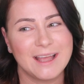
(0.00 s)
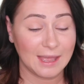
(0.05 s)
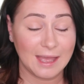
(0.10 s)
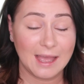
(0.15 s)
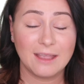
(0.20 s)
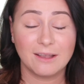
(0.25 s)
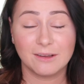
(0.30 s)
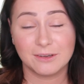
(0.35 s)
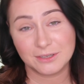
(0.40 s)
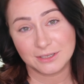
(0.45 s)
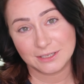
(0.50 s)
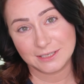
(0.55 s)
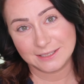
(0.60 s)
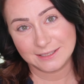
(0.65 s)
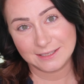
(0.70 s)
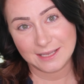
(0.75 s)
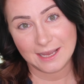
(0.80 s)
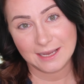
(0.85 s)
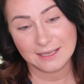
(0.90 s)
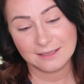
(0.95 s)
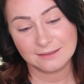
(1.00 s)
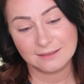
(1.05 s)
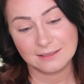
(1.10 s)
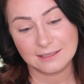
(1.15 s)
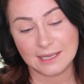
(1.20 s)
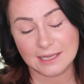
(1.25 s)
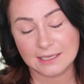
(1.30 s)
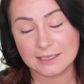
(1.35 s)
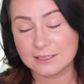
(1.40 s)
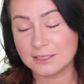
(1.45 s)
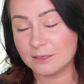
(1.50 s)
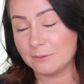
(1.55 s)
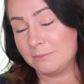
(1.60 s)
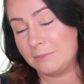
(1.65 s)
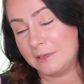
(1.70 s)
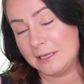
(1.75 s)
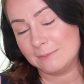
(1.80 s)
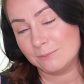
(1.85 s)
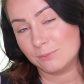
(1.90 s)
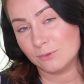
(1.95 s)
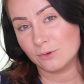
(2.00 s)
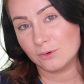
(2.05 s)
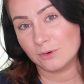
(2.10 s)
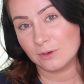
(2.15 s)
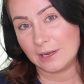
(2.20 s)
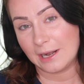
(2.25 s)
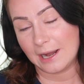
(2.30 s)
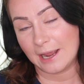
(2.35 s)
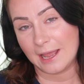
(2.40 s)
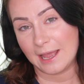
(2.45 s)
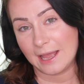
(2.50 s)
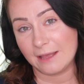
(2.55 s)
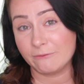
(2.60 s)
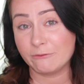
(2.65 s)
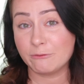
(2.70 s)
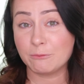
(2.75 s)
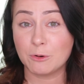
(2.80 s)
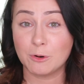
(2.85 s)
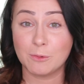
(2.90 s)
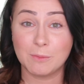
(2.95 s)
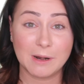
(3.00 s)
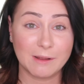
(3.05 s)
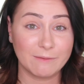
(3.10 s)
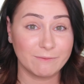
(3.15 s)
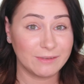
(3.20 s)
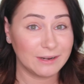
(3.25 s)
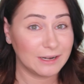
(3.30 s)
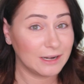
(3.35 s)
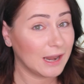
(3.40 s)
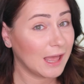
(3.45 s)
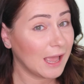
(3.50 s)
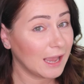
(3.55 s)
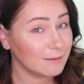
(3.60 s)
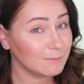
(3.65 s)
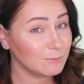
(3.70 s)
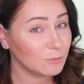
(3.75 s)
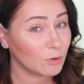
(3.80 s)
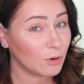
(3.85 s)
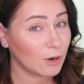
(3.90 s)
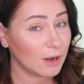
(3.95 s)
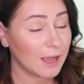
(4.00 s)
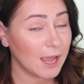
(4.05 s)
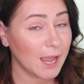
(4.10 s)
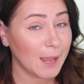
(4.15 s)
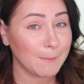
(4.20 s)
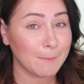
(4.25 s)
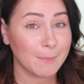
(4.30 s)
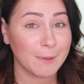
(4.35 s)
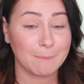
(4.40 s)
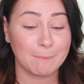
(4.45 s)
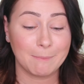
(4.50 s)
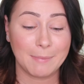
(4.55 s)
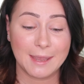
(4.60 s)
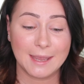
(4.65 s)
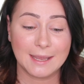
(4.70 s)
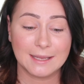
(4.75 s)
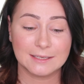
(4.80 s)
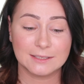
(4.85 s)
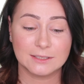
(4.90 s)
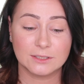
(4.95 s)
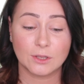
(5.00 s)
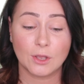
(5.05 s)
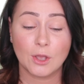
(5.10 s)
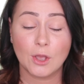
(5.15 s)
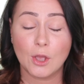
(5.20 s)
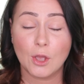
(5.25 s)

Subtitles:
I understand that some people have problem with Lime Crime based